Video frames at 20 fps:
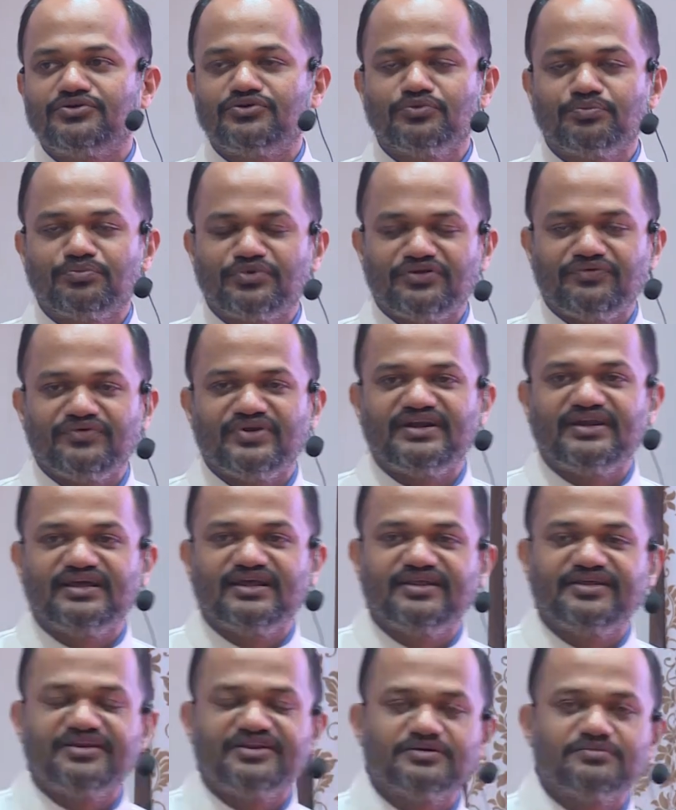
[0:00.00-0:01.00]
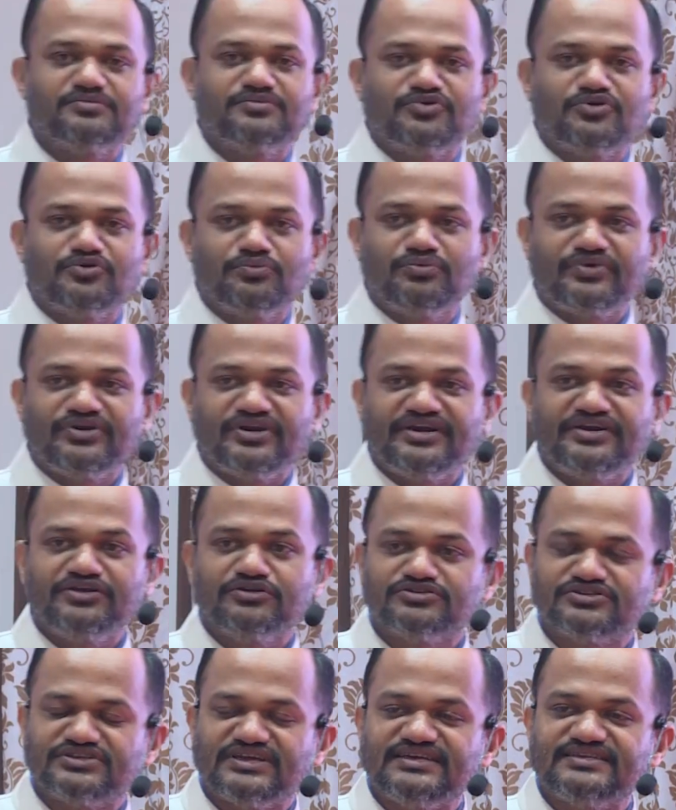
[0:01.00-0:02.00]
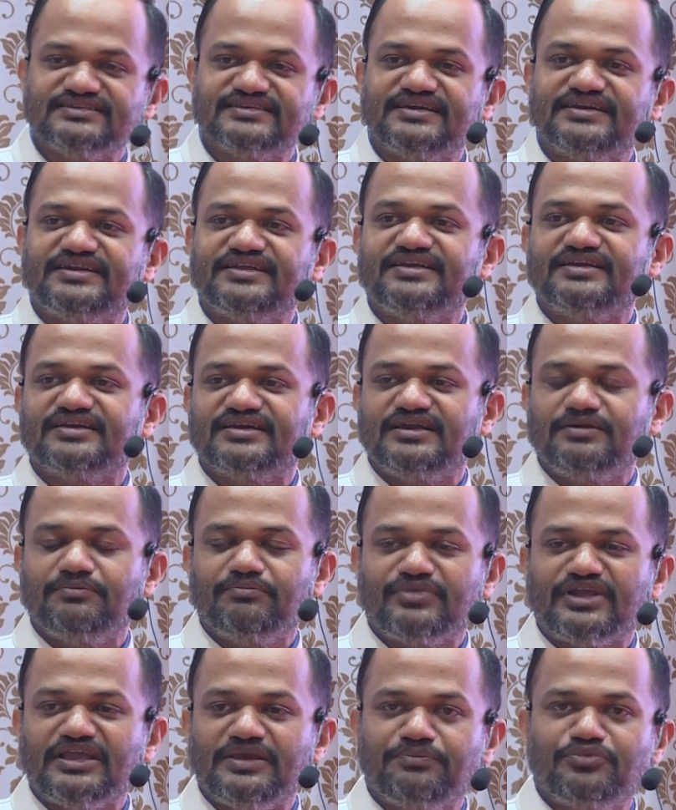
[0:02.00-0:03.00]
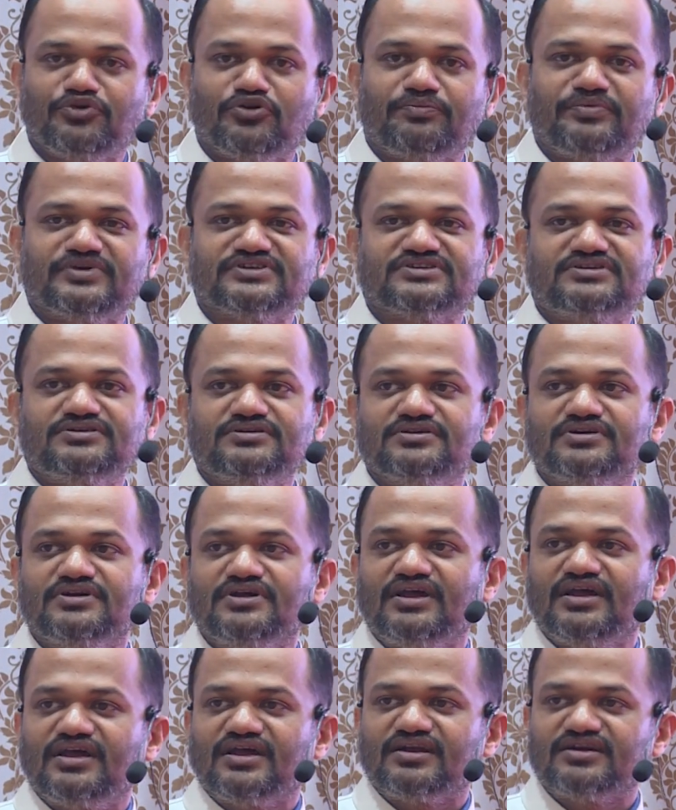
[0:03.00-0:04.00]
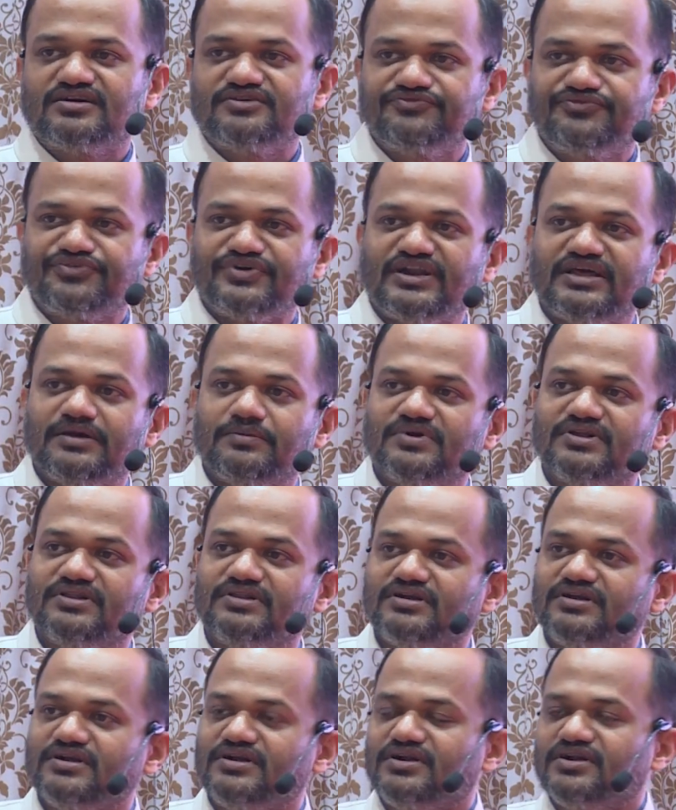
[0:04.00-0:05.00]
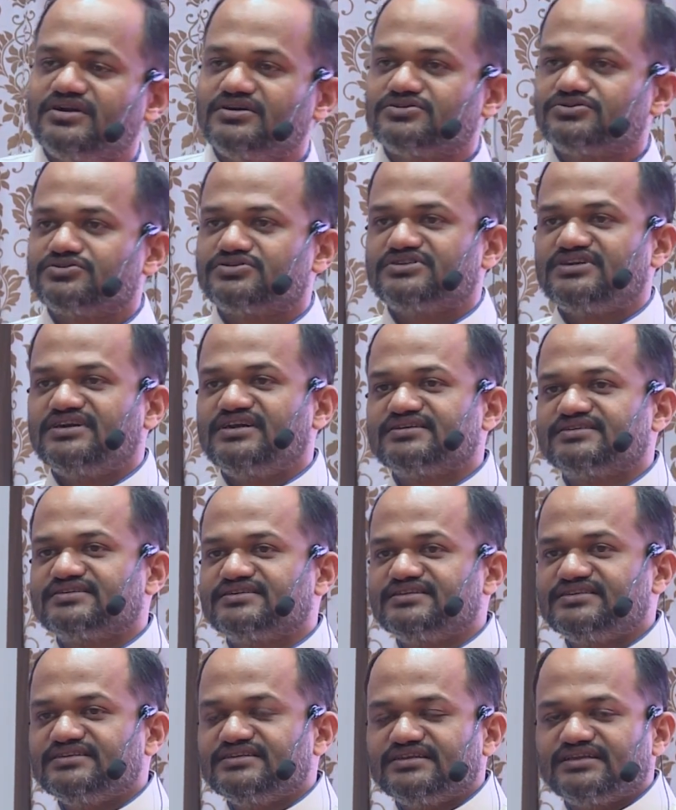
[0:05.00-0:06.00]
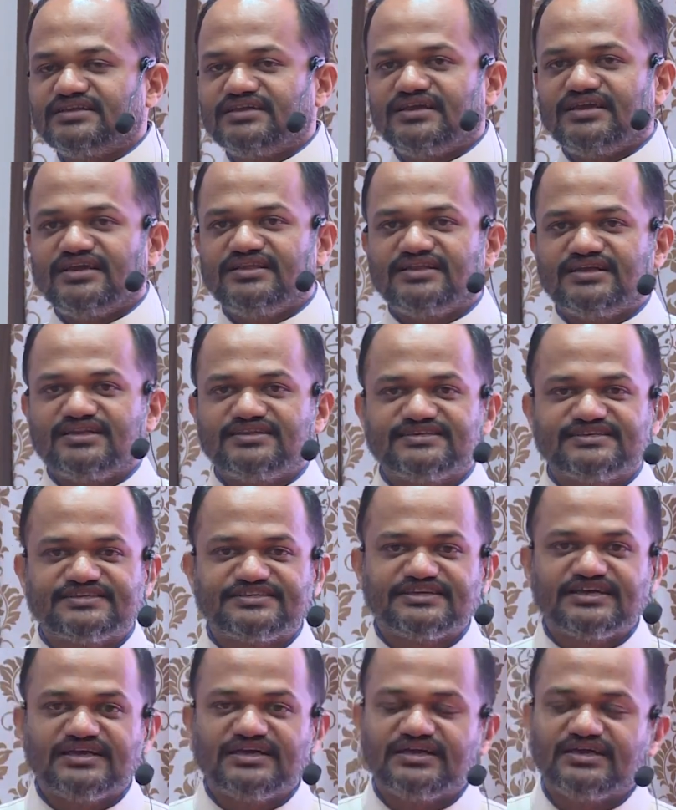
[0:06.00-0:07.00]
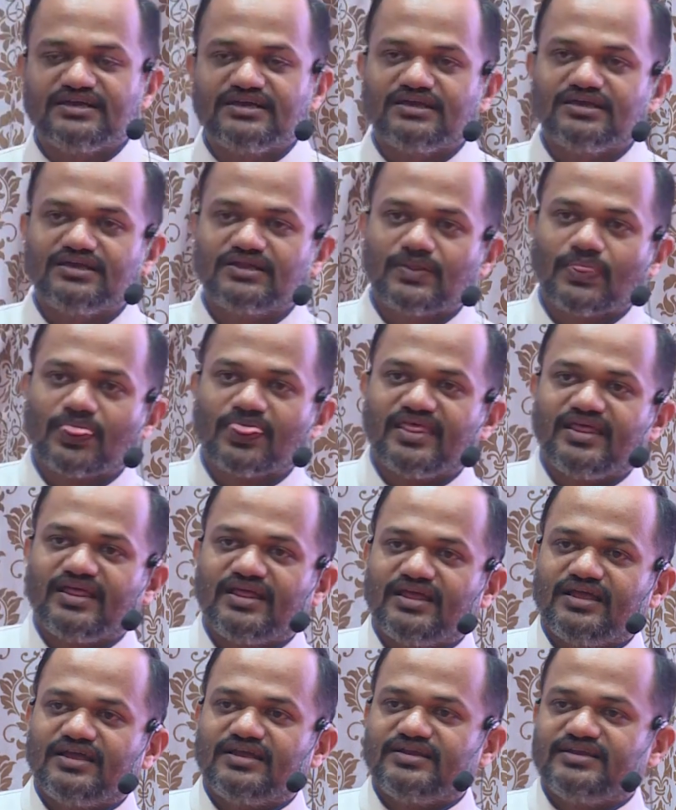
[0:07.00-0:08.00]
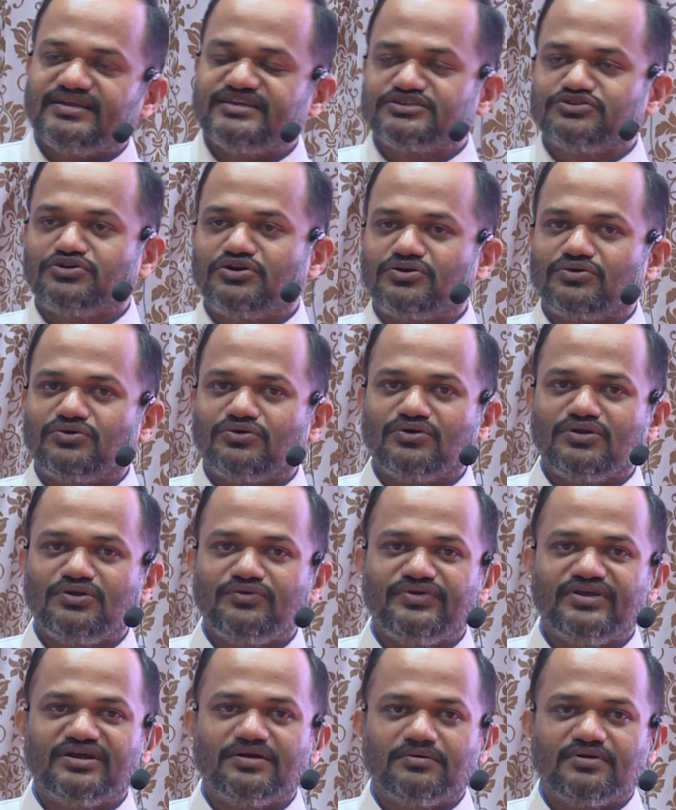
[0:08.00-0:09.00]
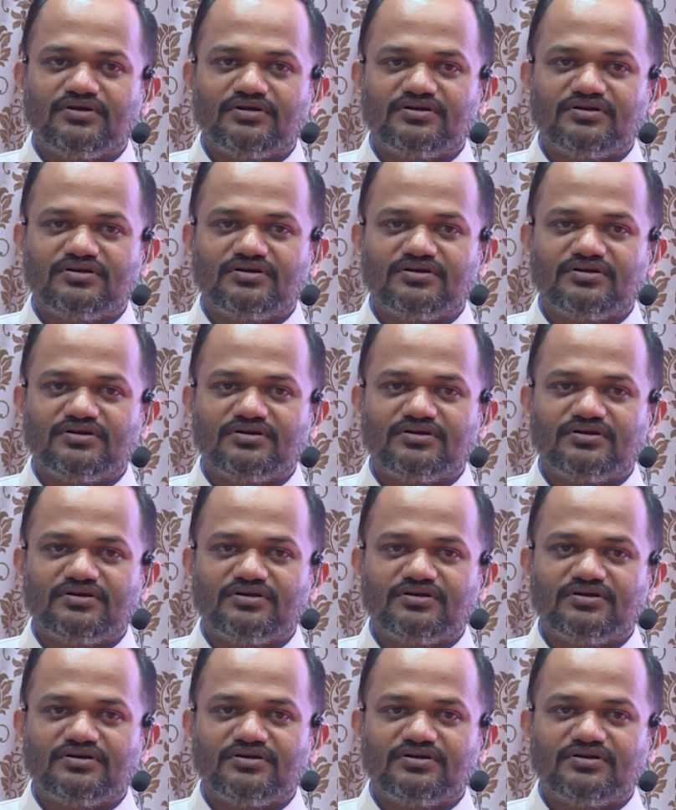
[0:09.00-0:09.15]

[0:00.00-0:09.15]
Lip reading: to prevent delirium, to reduce anxiety and keep your patient comfortable. So sedation analgesia is not only a